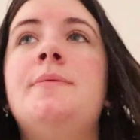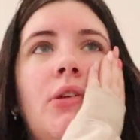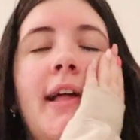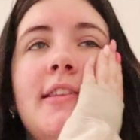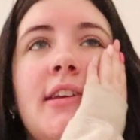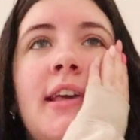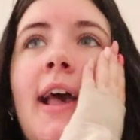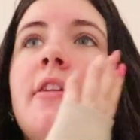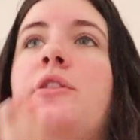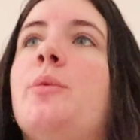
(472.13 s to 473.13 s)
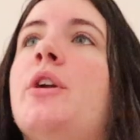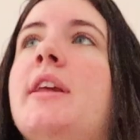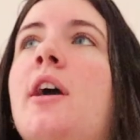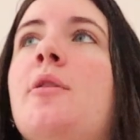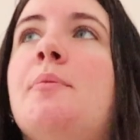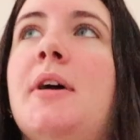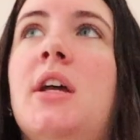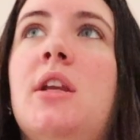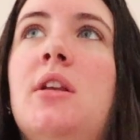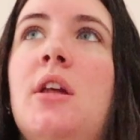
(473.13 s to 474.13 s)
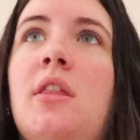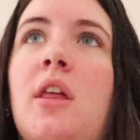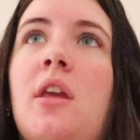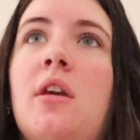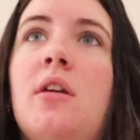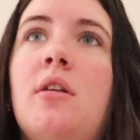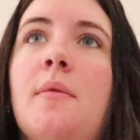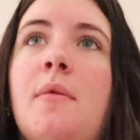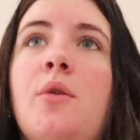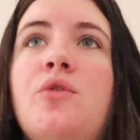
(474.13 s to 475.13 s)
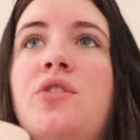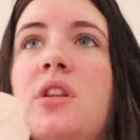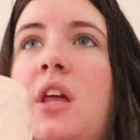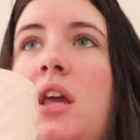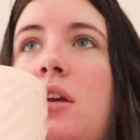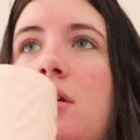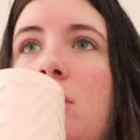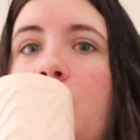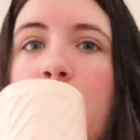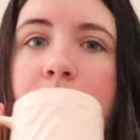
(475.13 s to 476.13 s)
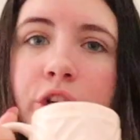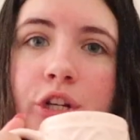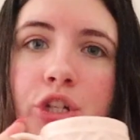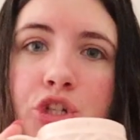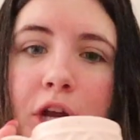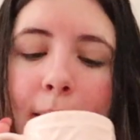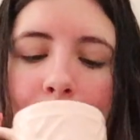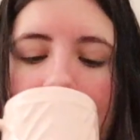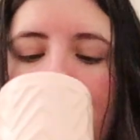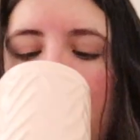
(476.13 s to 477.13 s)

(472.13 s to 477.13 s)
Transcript: So that's going to add to the word count, but I think mostly we're in good shape.